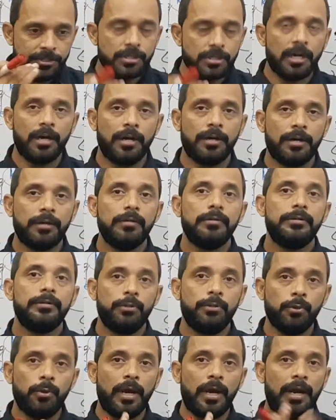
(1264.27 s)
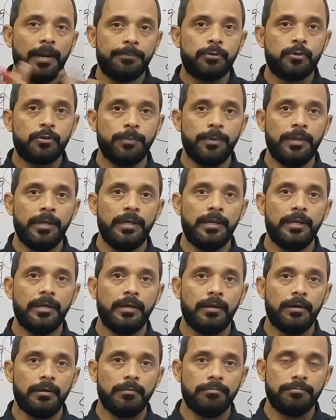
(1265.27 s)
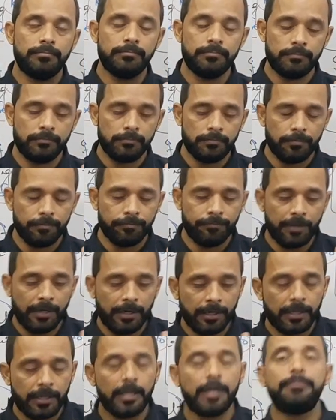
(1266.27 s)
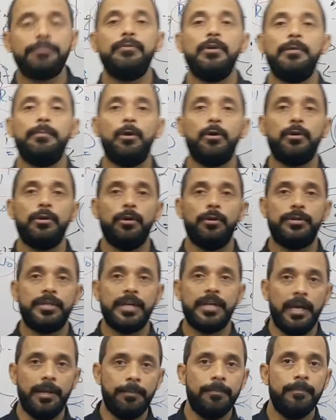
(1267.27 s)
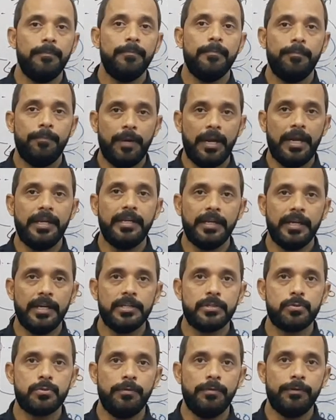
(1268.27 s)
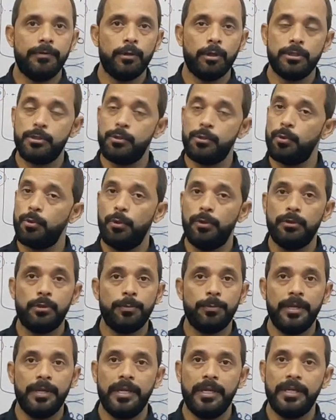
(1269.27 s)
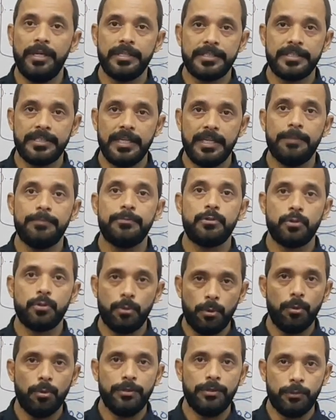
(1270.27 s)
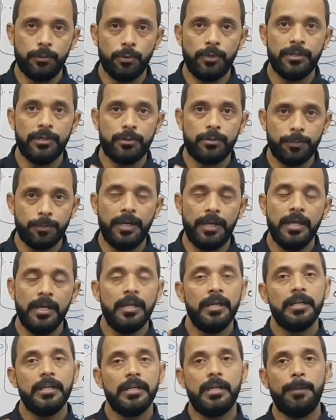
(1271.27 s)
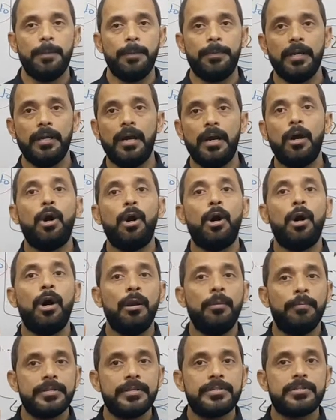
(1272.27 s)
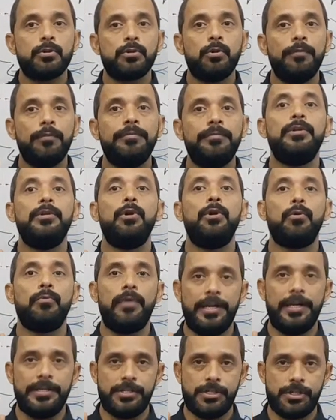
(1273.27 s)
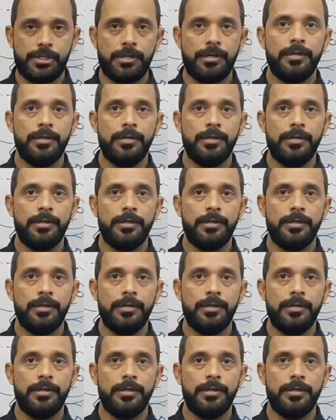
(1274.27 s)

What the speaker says: hour, you have to be very careful about your time planning as well, because you're going to be in exam. So you need to be keeping, all must go with your watch.